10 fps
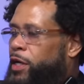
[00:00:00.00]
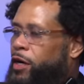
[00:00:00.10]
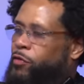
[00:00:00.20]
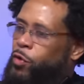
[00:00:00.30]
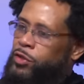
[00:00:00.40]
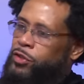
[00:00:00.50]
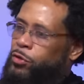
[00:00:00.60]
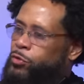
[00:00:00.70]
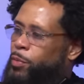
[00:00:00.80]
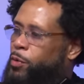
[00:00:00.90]
Of course,
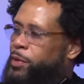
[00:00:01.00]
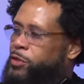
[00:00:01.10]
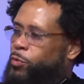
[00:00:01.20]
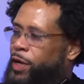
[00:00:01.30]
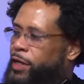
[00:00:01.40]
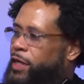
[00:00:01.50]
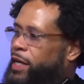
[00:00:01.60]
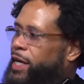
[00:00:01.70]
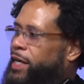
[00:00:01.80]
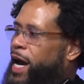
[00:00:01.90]
those moments when
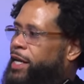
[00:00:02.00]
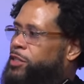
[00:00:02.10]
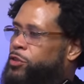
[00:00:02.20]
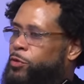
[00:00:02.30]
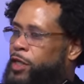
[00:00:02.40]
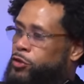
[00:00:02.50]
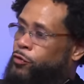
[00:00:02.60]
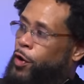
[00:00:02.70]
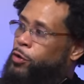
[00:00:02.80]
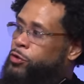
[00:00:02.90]
he got his, his
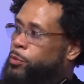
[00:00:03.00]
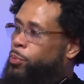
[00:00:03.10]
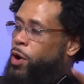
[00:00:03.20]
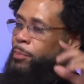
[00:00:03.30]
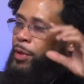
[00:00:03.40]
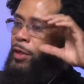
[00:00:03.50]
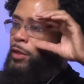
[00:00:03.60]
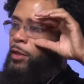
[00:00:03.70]
first apartment,